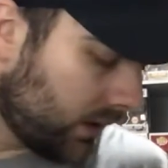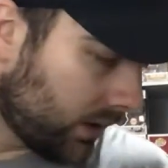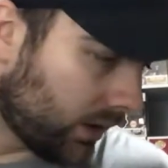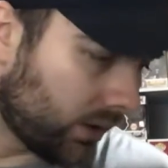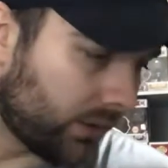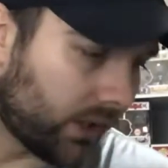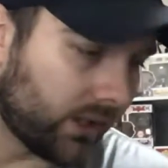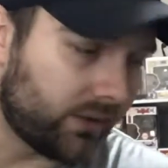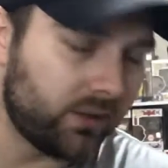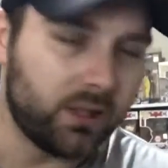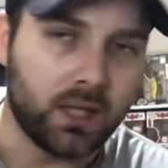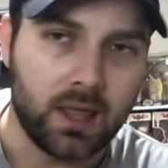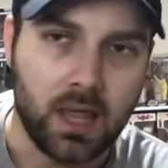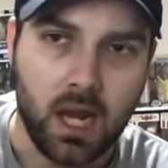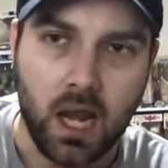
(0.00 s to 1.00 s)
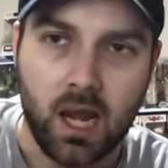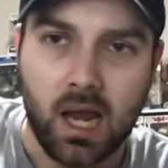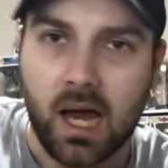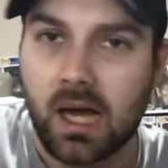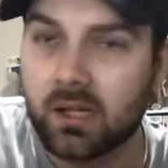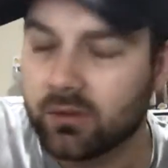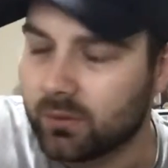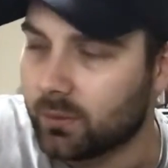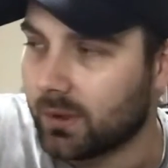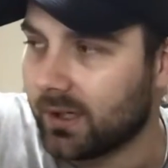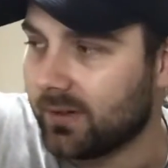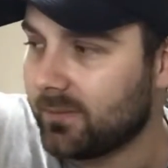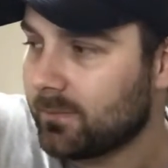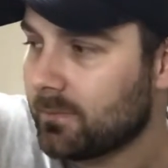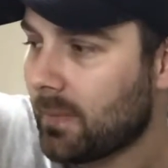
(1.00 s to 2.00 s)
All right, and the last
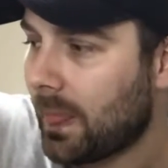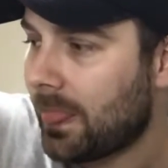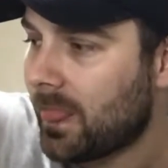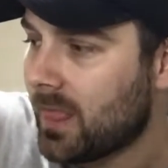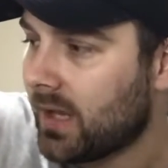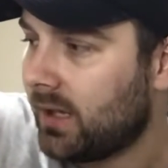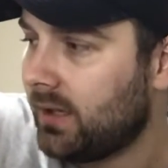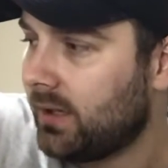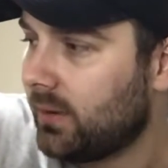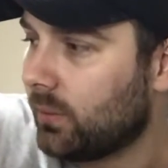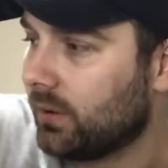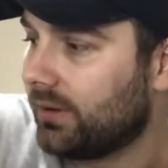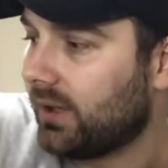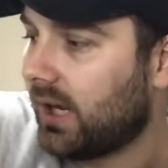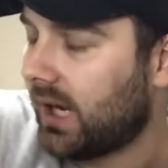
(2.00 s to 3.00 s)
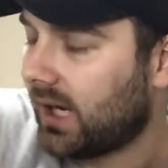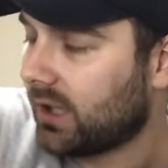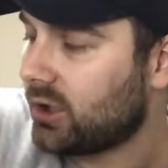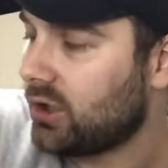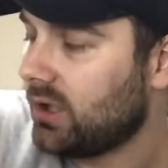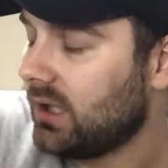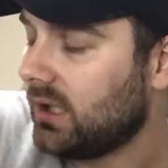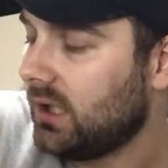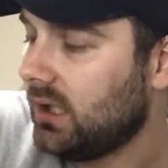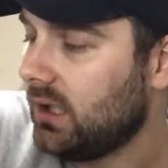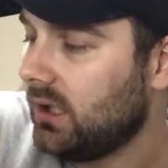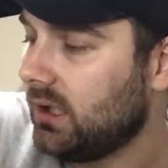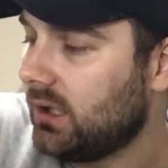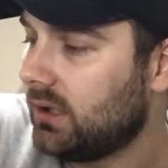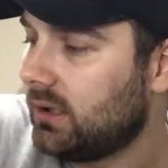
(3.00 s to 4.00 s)
one was
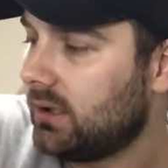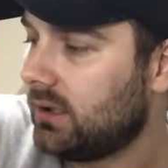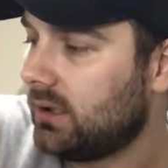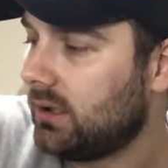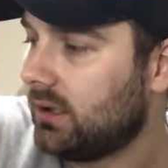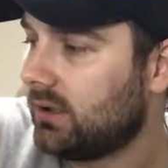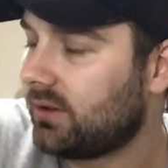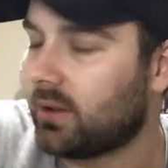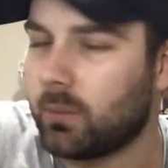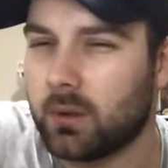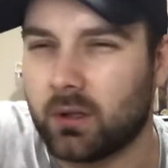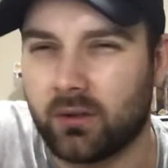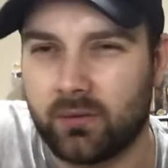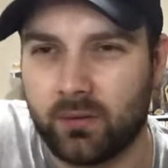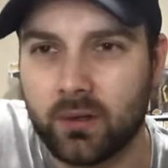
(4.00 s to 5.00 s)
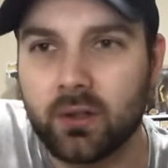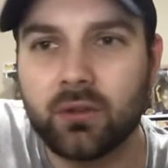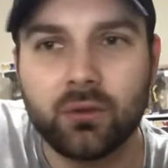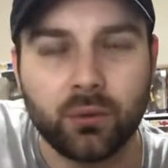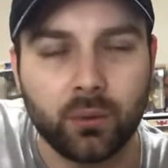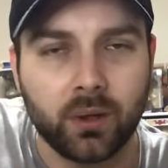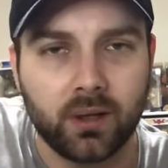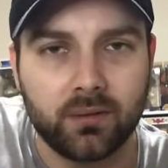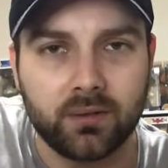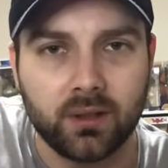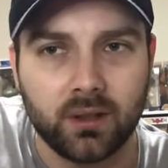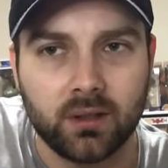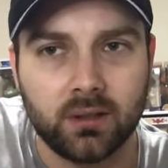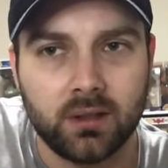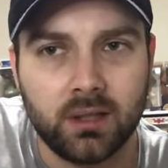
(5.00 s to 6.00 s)
actually something that's very sought
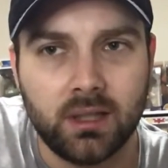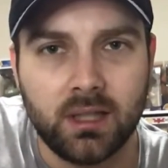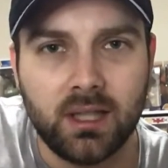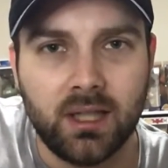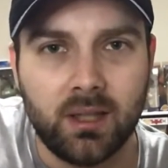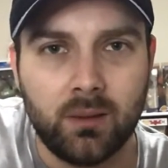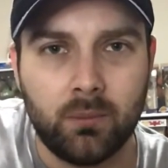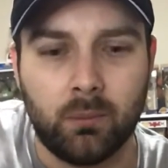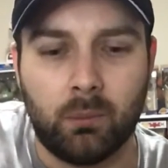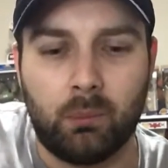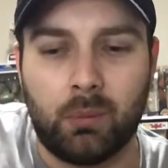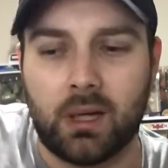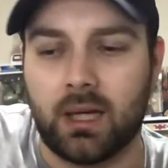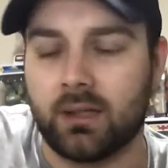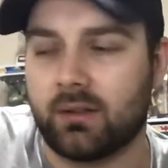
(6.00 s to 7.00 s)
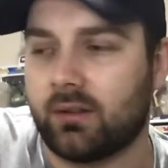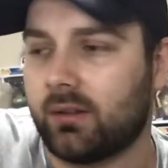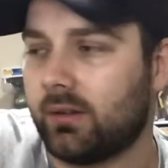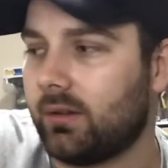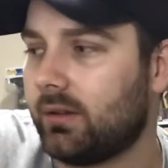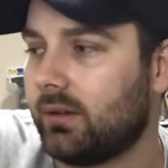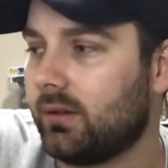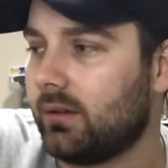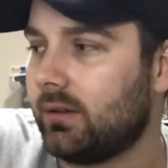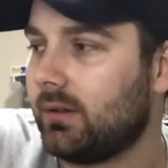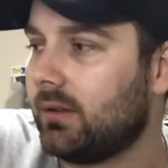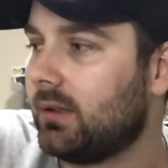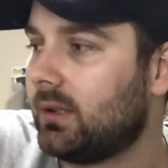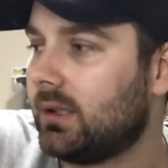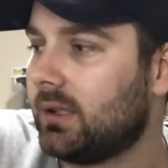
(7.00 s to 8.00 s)
after, but
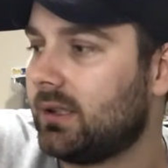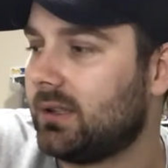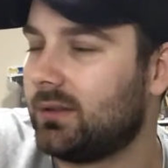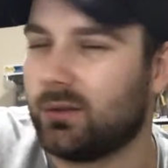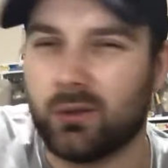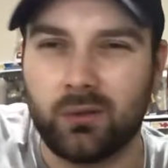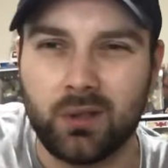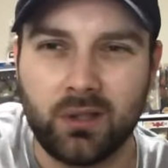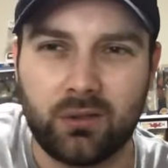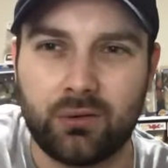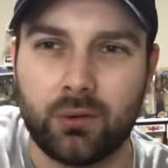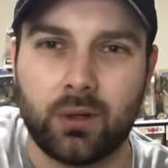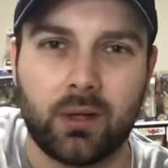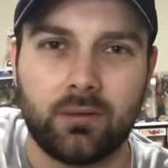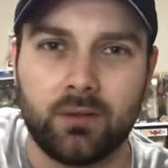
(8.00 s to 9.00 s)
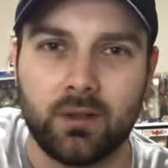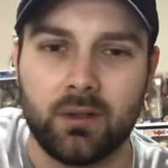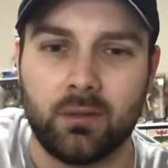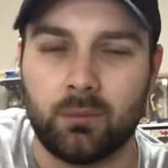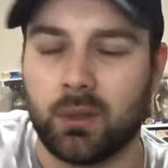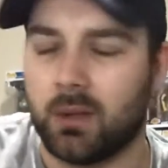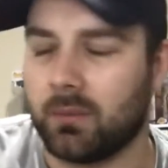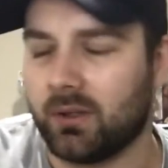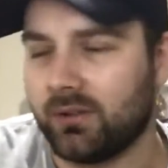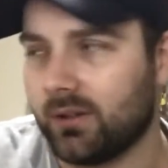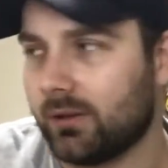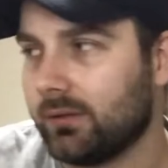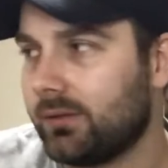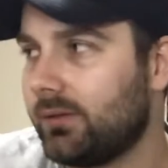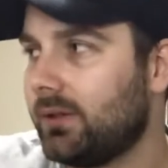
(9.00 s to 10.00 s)
not really sought after by
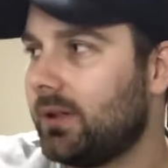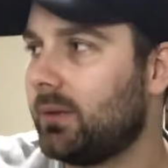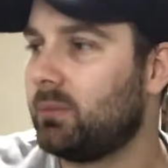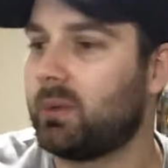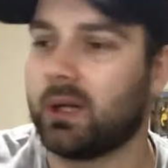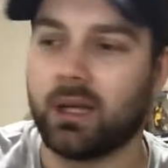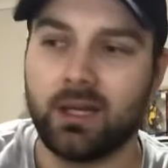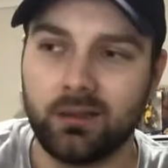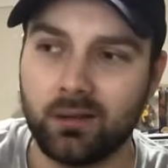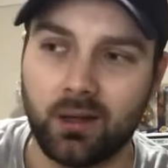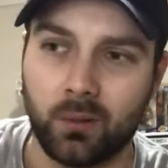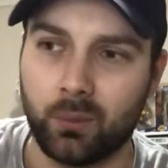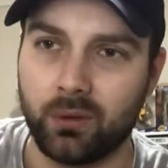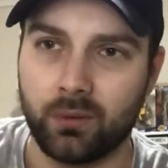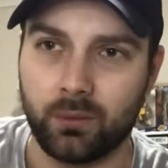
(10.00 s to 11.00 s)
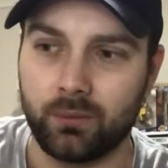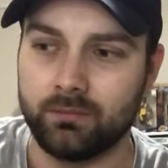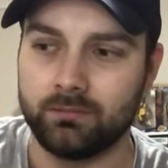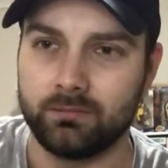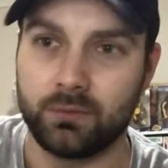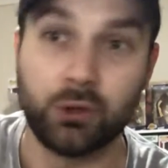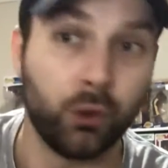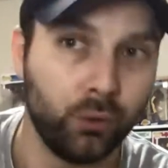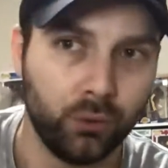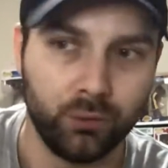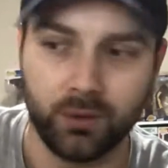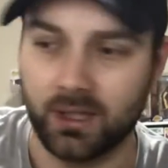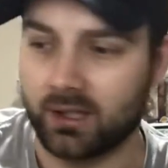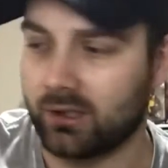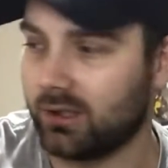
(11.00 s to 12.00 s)
myself. But I ended up with two,
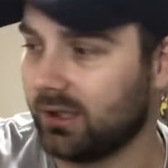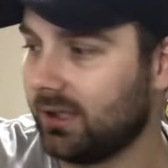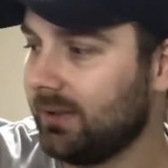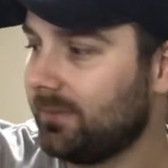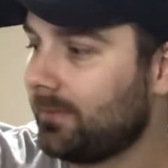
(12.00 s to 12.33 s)
actually.